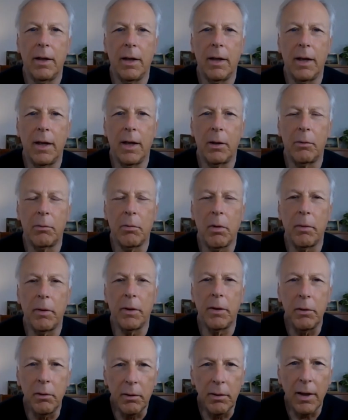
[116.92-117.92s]
And when we
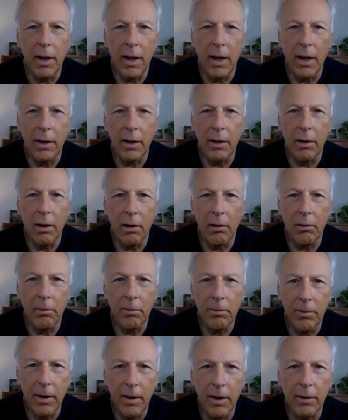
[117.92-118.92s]
do that, our
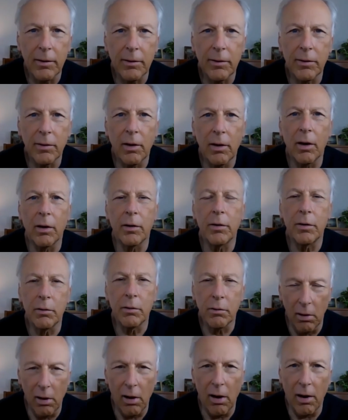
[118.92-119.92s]
effects are
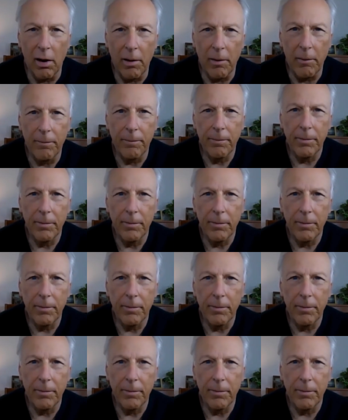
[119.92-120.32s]
strong.